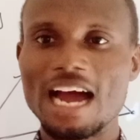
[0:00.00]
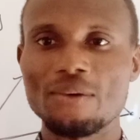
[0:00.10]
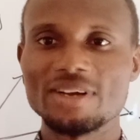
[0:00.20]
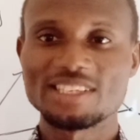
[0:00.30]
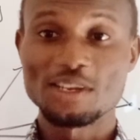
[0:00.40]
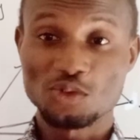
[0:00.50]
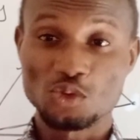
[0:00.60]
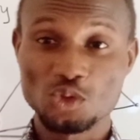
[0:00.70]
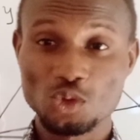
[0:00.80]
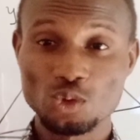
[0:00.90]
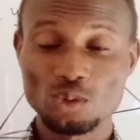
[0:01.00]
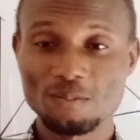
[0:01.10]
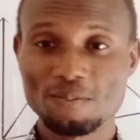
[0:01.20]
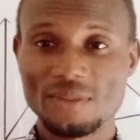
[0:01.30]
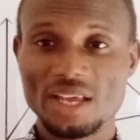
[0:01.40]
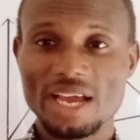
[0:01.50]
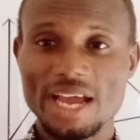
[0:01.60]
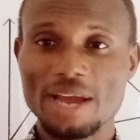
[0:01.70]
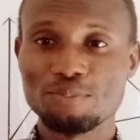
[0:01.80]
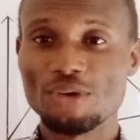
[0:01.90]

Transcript: I want us to do a